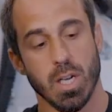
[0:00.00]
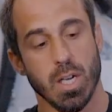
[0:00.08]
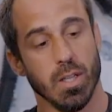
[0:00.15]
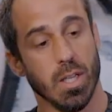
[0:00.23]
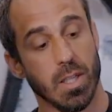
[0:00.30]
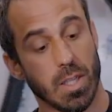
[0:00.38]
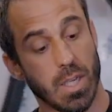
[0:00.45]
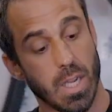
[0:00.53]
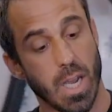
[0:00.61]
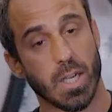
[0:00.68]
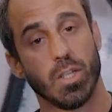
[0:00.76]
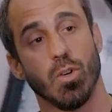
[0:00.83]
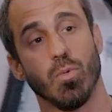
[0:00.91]
that is
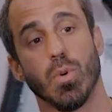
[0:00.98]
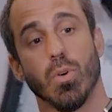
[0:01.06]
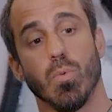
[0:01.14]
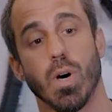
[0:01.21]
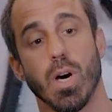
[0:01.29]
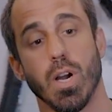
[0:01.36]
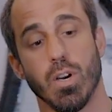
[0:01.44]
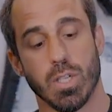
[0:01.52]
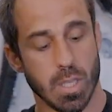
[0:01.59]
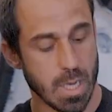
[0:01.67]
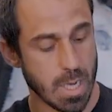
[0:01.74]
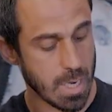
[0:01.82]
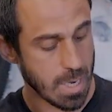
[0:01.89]
connected with a wire to
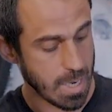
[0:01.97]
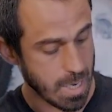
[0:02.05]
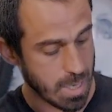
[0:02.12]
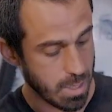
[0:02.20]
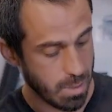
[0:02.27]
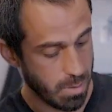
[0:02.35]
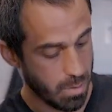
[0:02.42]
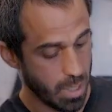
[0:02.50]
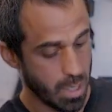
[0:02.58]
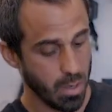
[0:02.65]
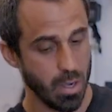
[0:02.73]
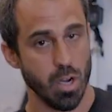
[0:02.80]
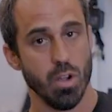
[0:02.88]
that head.
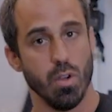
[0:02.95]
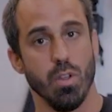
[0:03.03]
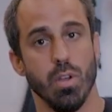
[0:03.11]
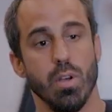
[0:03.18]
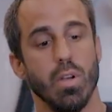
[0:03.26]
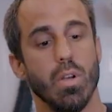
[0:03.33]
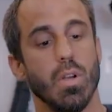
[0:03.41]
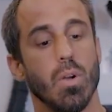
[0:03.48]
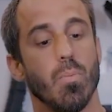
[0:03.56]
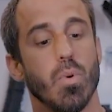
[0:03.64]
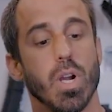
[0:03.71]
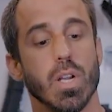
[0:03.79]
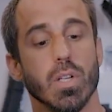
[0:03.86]
Now I know the
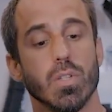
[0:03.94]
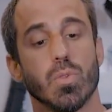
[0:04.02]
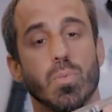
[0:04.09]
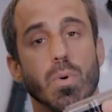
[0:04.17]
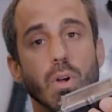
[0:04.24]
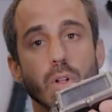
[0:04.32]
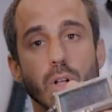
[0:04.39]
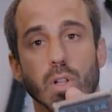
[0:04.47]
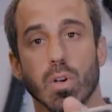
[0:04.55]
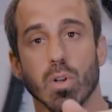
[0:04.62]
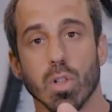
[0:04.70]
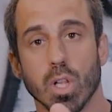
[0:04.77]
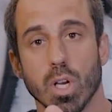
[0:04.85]
brightness is probably a
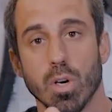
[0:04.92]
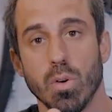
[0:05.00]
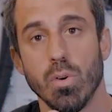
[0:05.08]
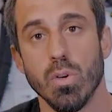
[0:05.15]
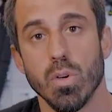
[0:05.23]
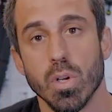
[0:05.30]
little low,